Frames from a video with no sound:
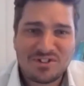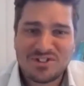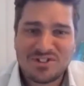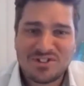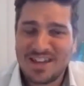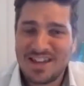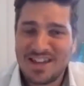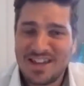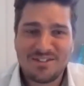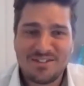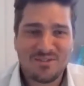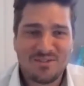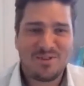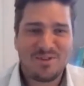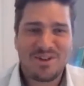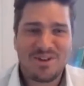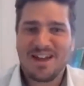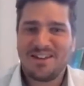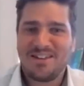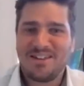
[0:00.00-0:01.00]
say that
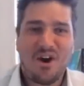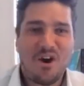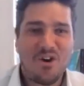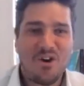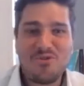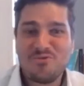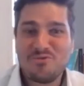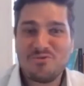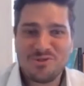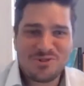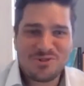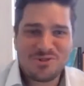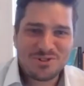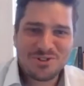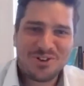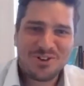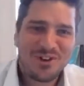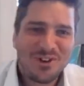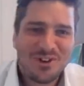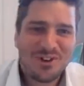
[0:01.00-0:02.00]
we had
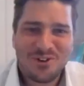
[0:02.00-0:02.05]
hundreds